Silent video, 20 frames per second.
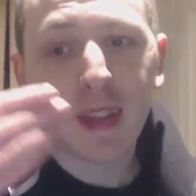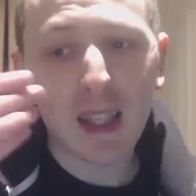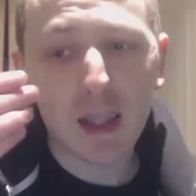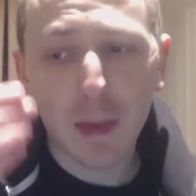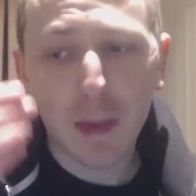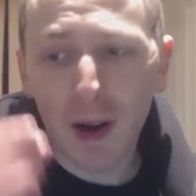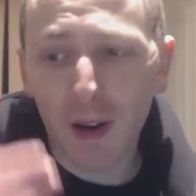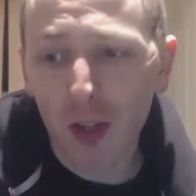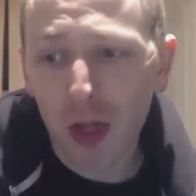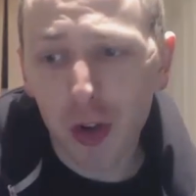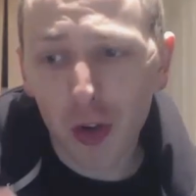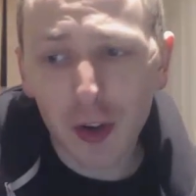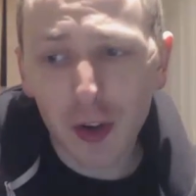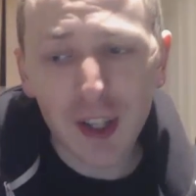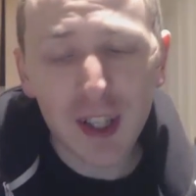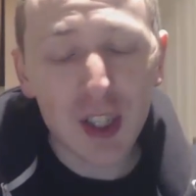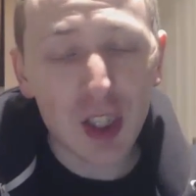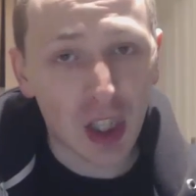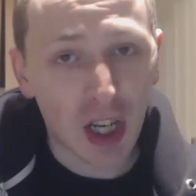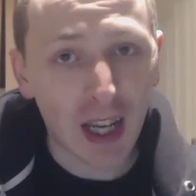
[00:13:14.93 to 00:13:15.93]
there's about
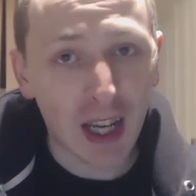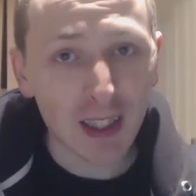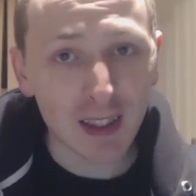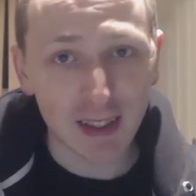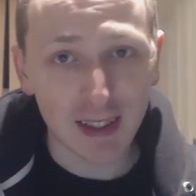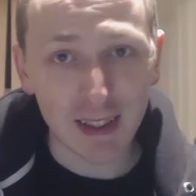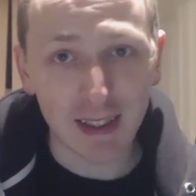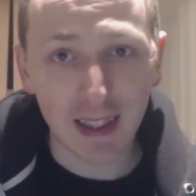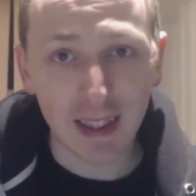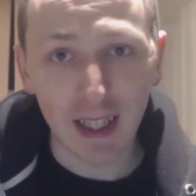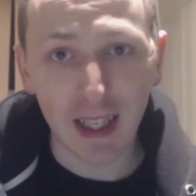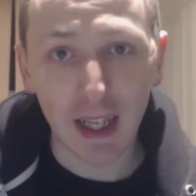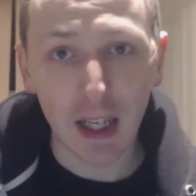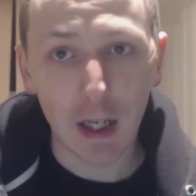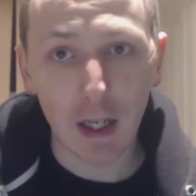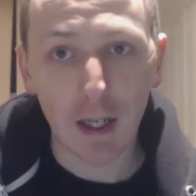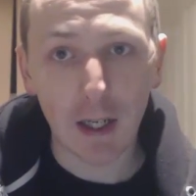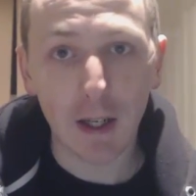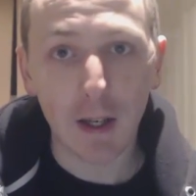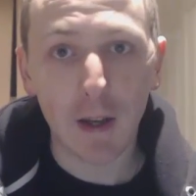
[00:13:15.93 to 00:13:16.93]
3 chances
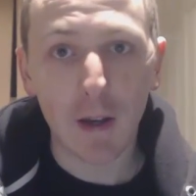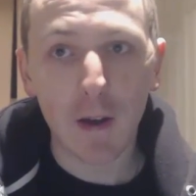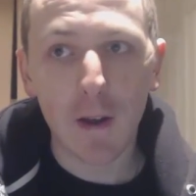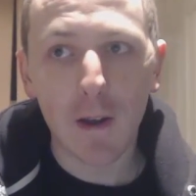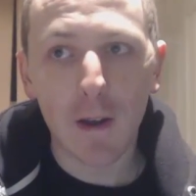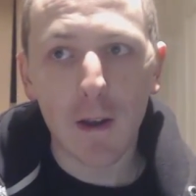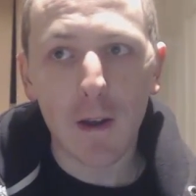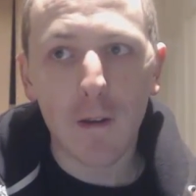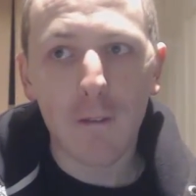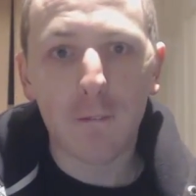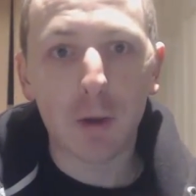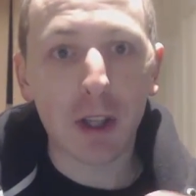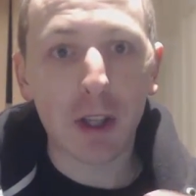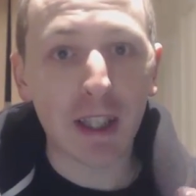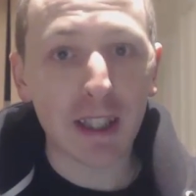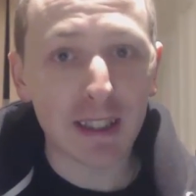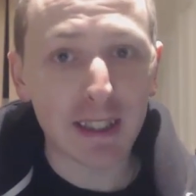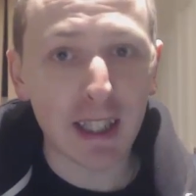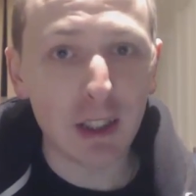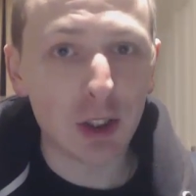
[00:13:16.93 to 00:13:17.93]
here
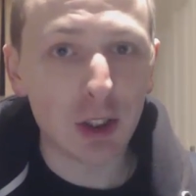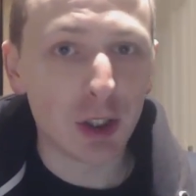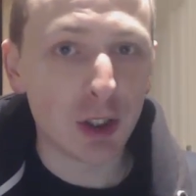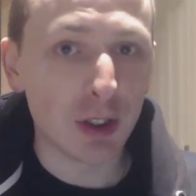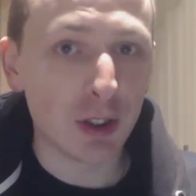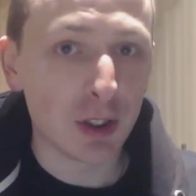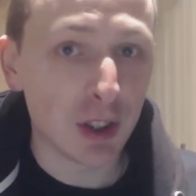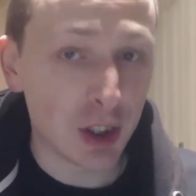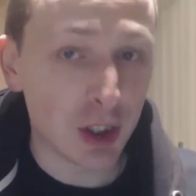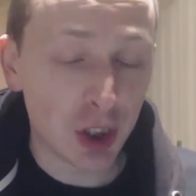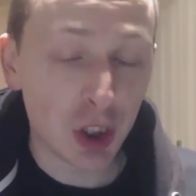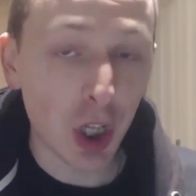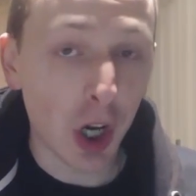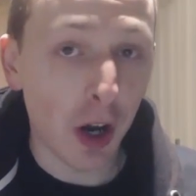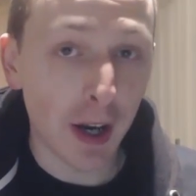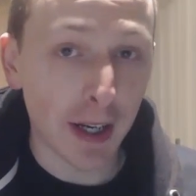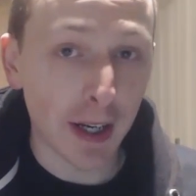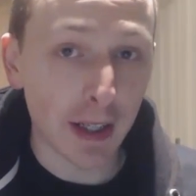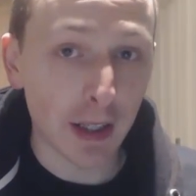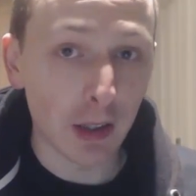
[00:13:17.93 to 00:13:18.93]
for the Ascension to
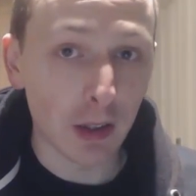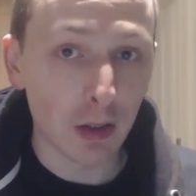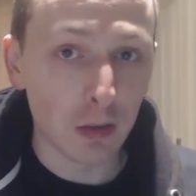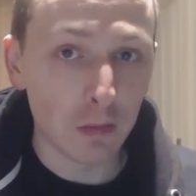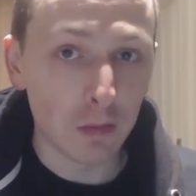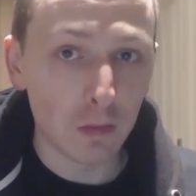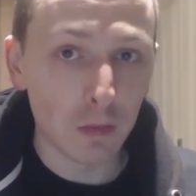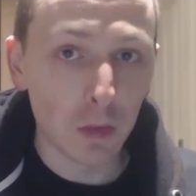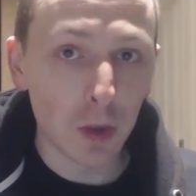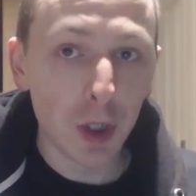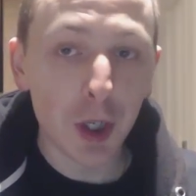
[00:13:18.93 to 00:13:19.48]
shine.